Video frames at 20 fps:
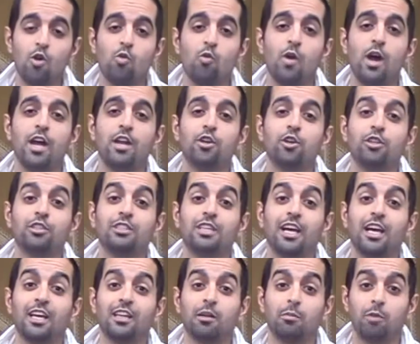when you're
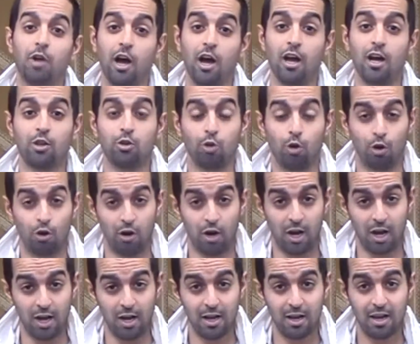saying the Bracha
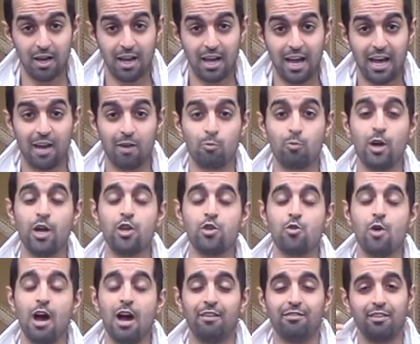Torah, and when
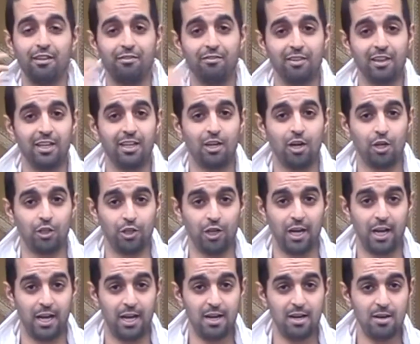you have tefillin on your
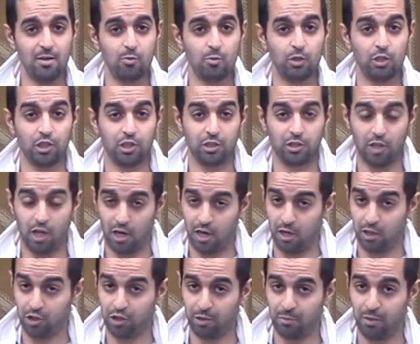head, which is not
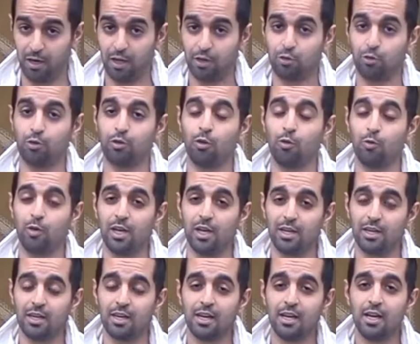on Shabbat during the
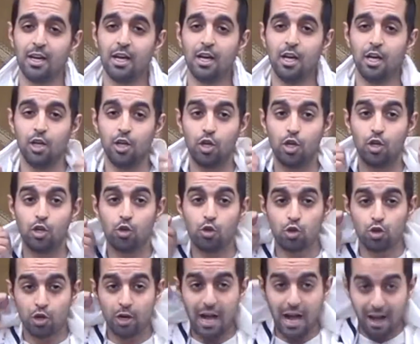week, you
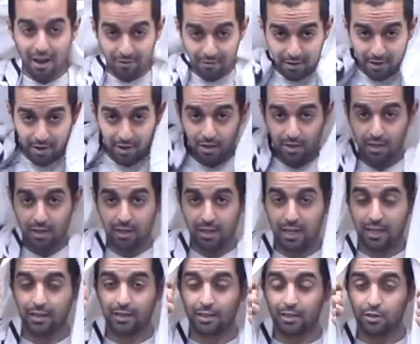should have it
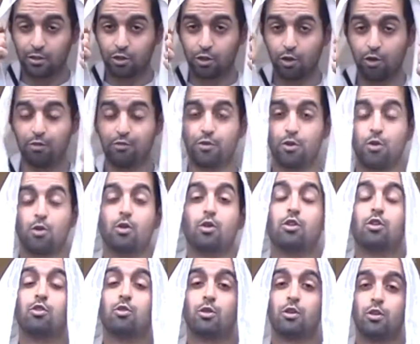like this. So if you,
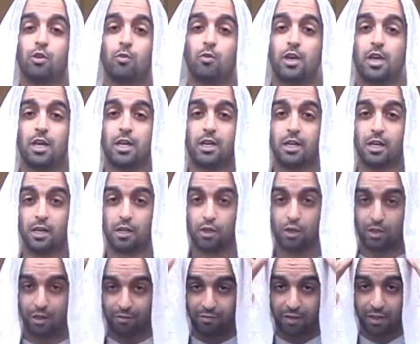during the week,
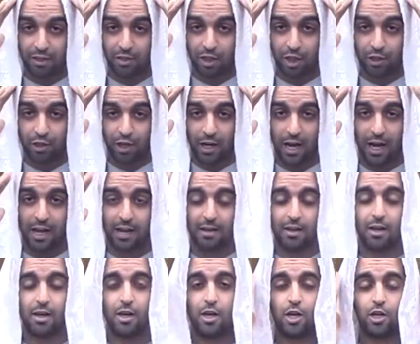your tefillin's on your
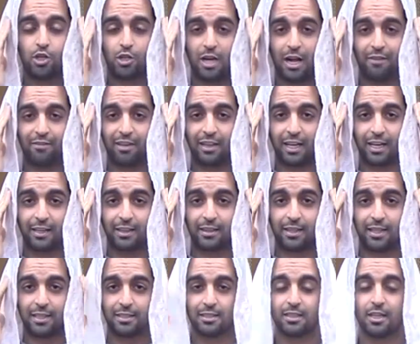head, you should have it like
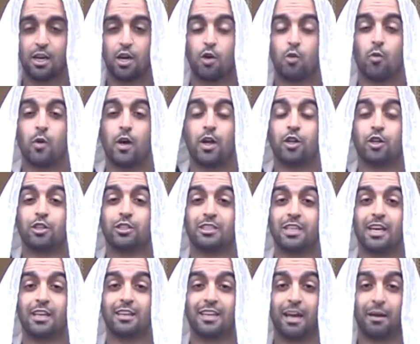this. When you're
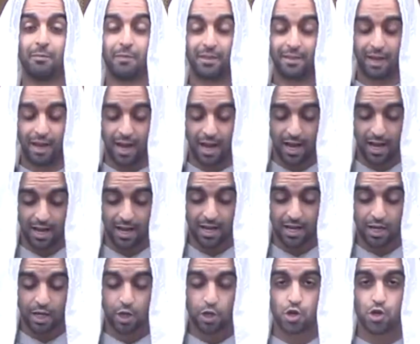saying the Amidah,
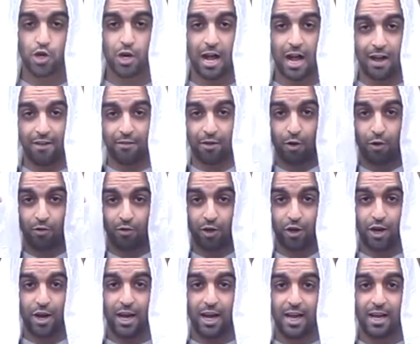you should have it over
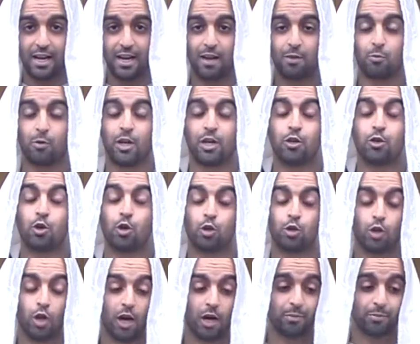your head. And when you go
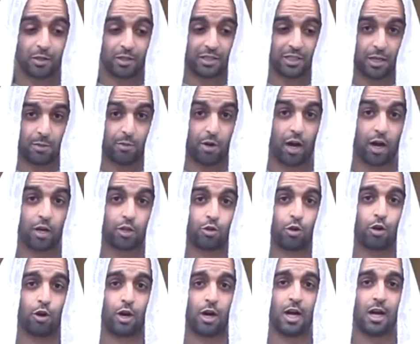up to say Bracha
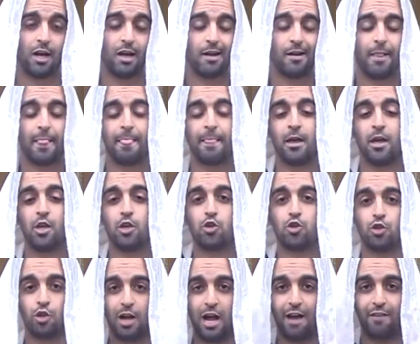Torah, you
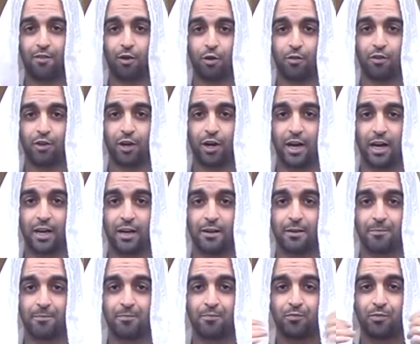should have it over your head.
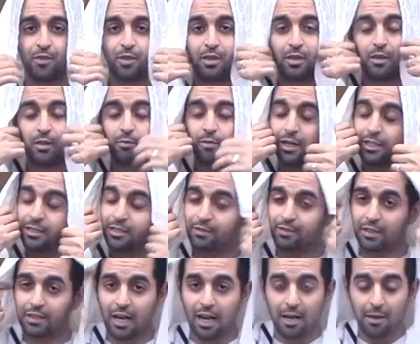Rest of
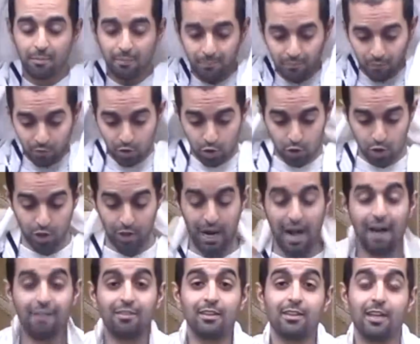the time, you could
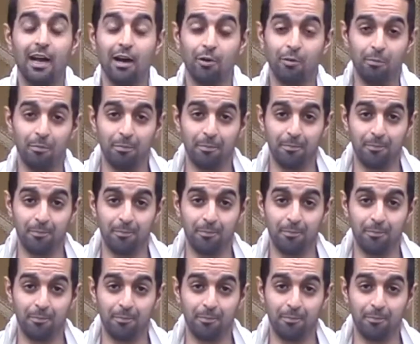have it down.